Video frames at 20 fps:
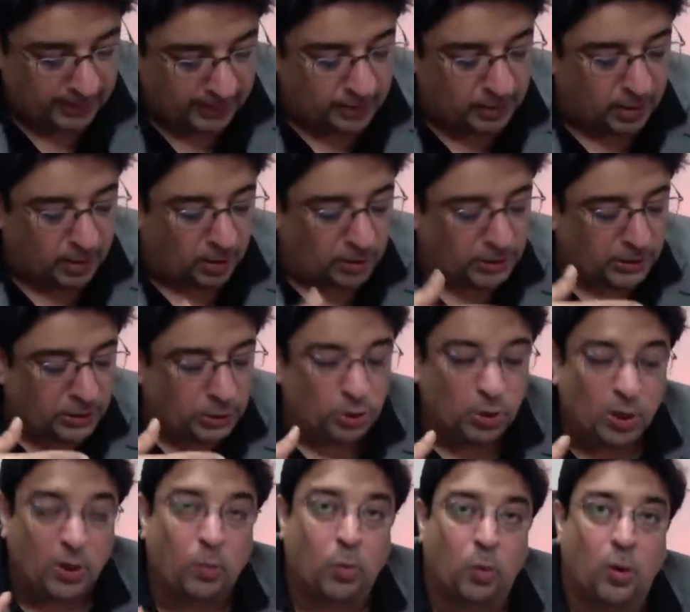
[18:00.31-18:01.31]
in order
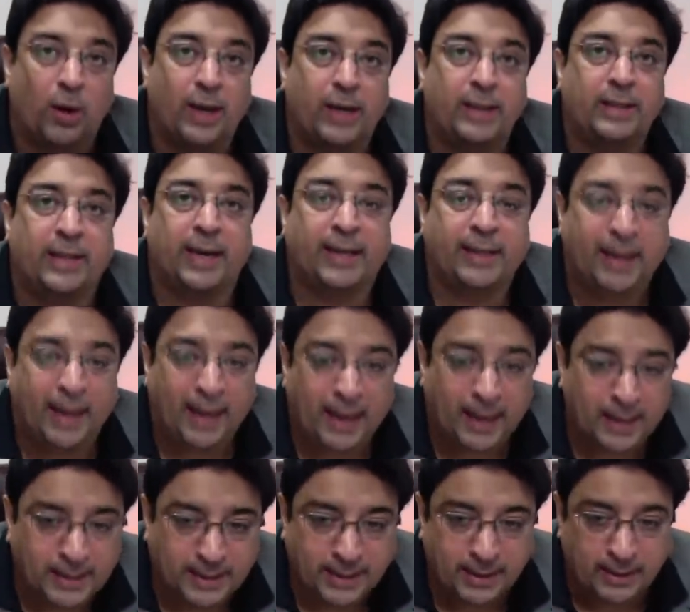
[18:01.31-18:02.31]
to avoid that
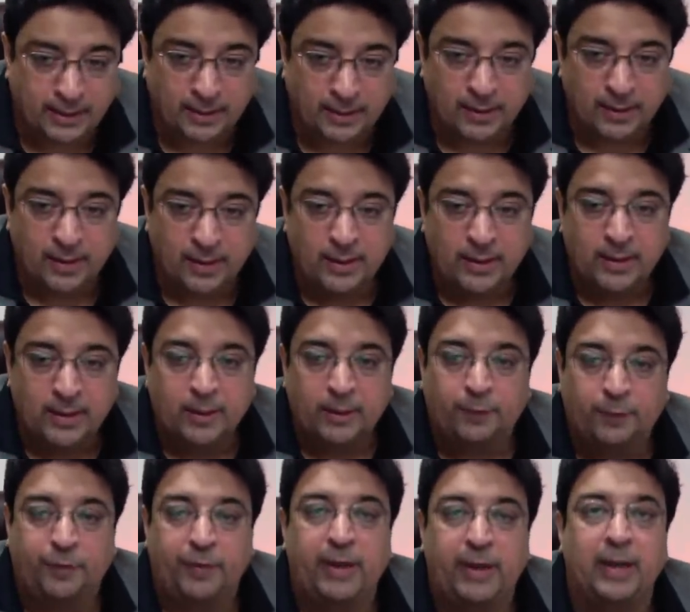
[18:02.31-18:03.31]
hassle,
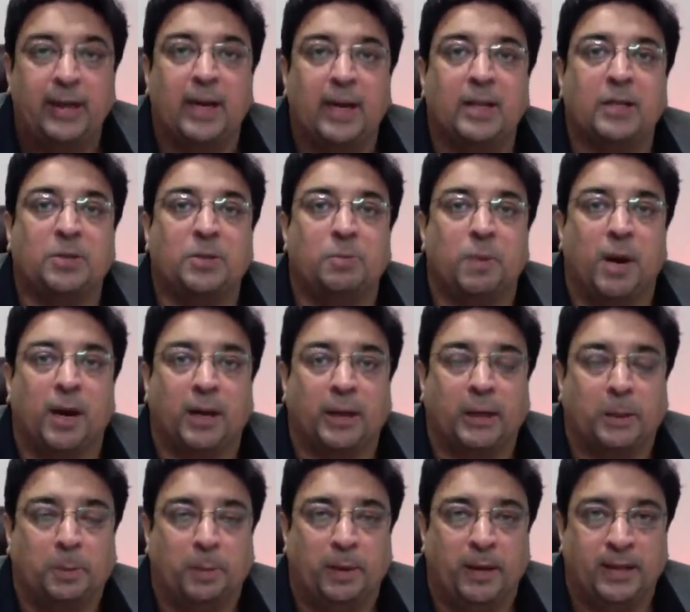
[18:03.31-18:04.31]
freelance
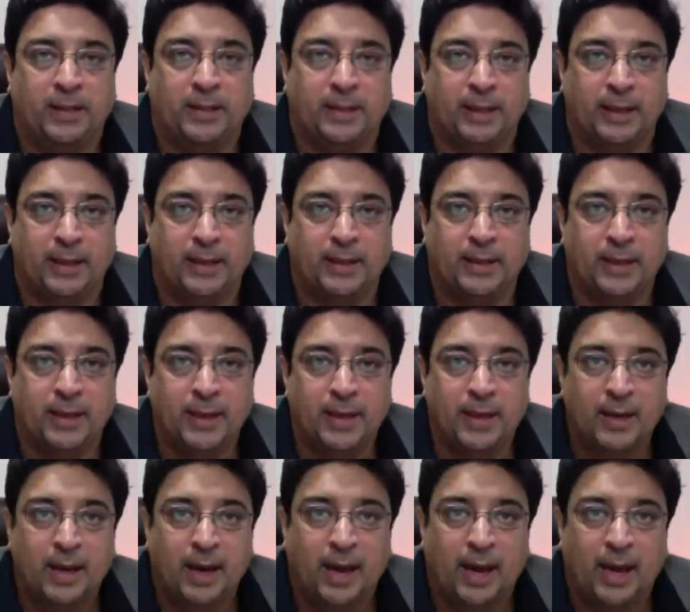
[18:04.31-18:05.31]
marketplaces
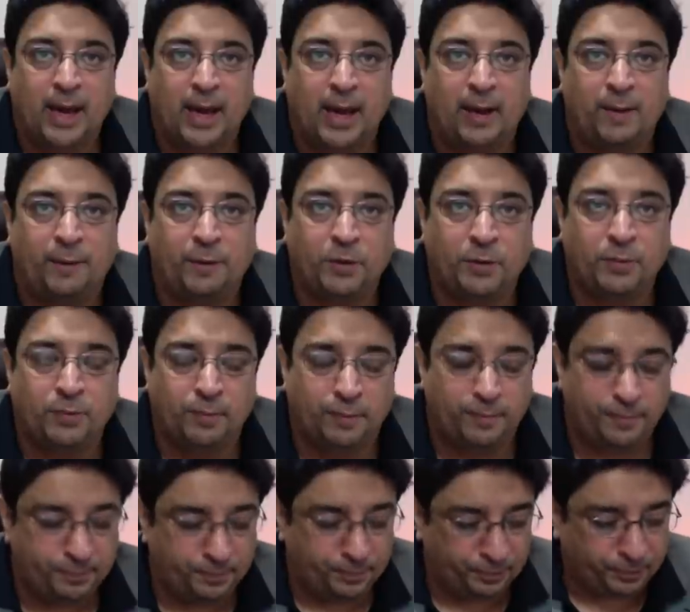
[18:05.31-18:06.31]
have
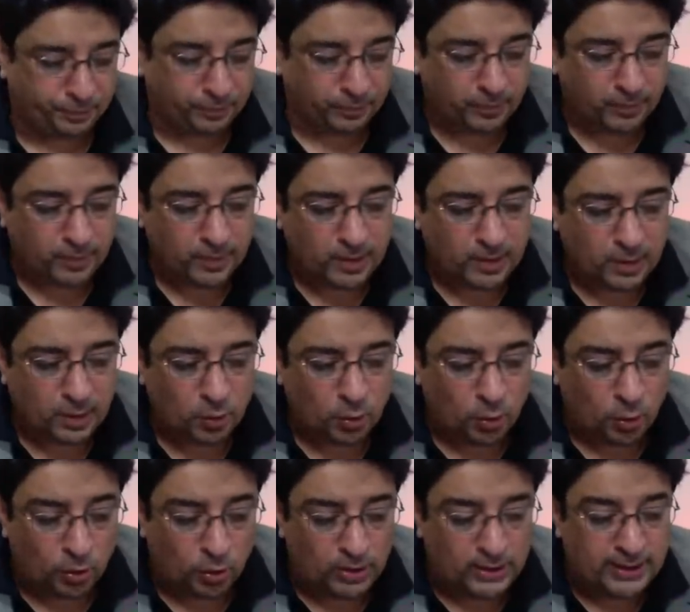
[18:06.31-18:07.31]

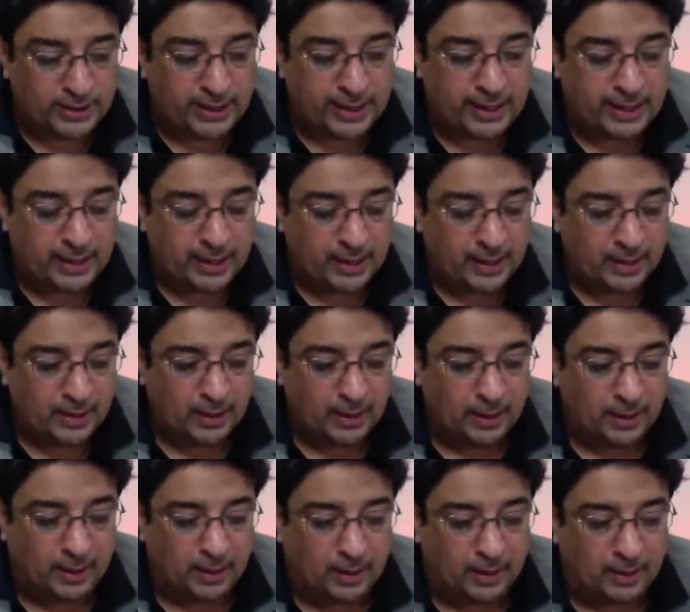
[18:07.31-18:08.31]
only
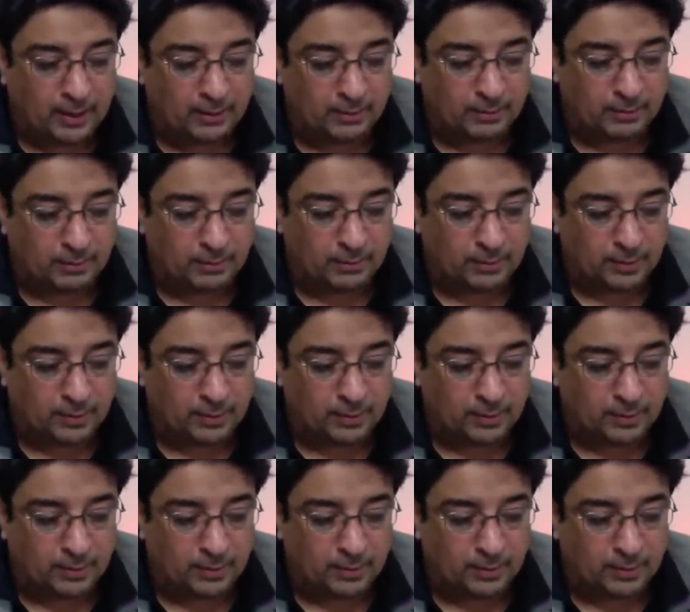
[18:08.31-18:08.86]
allowed